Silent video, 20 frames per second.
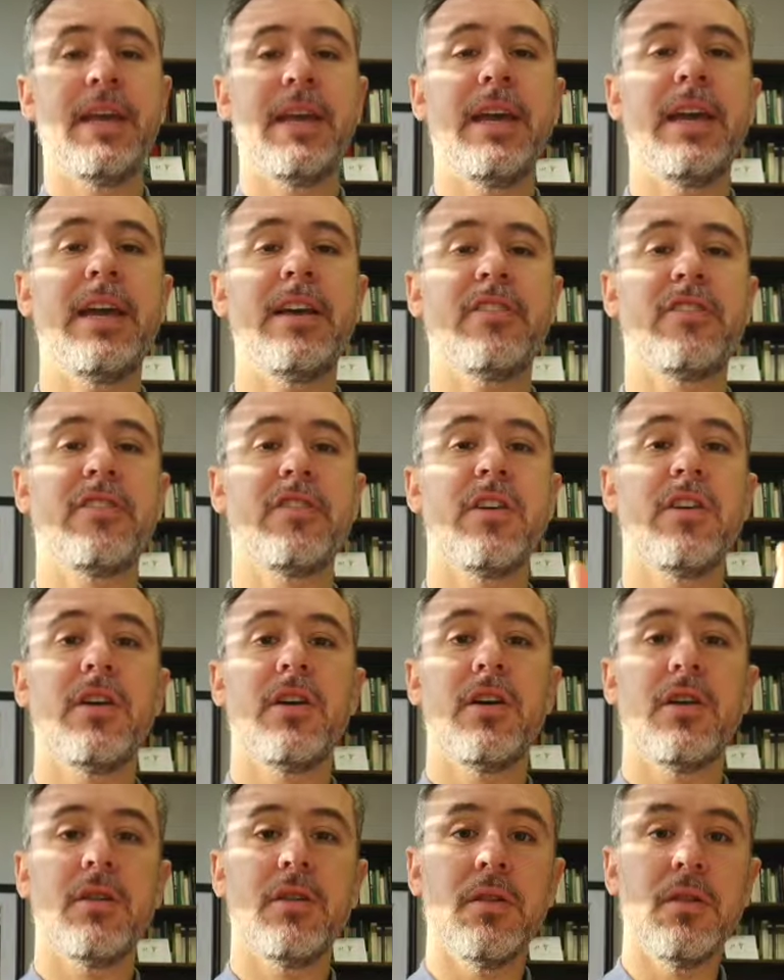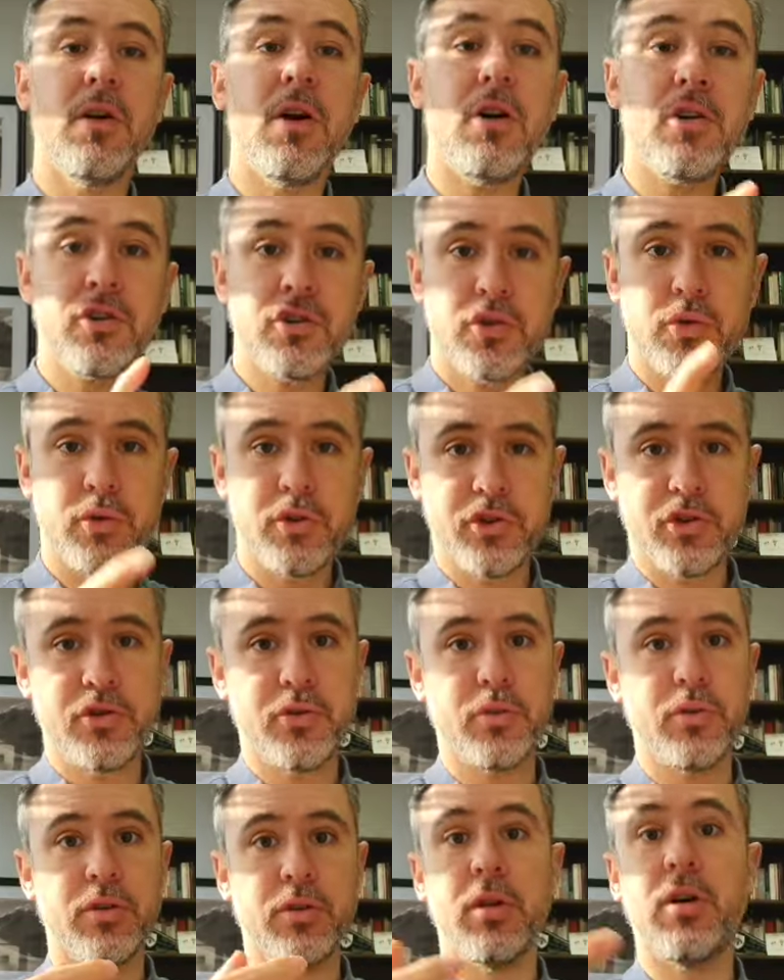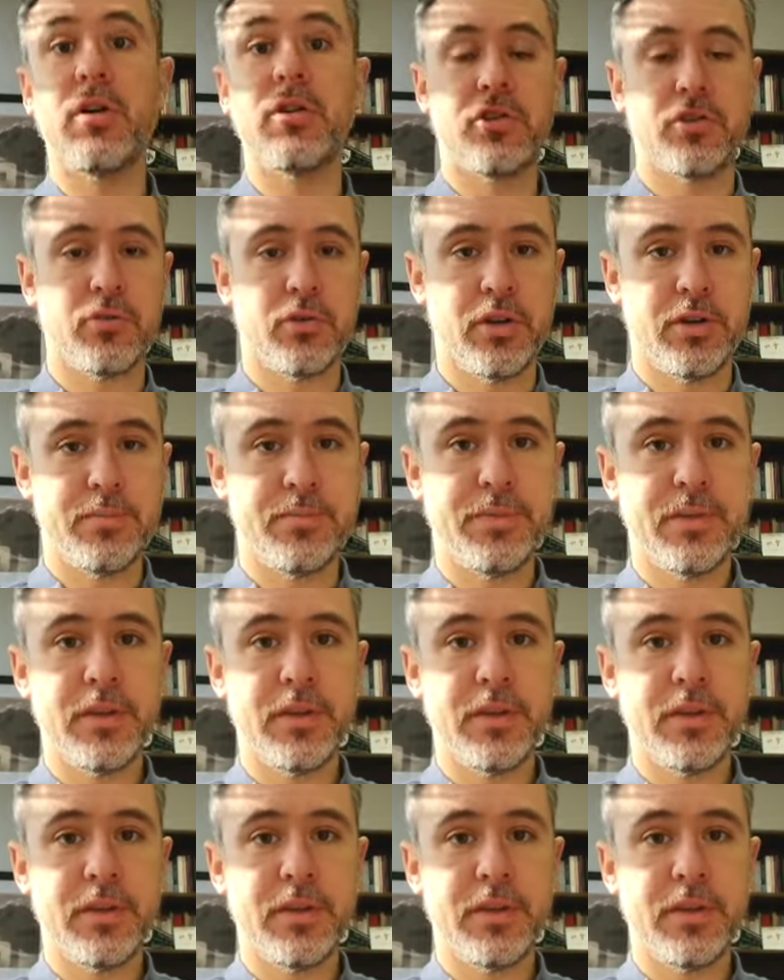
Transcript: It's long, short, short, long, short.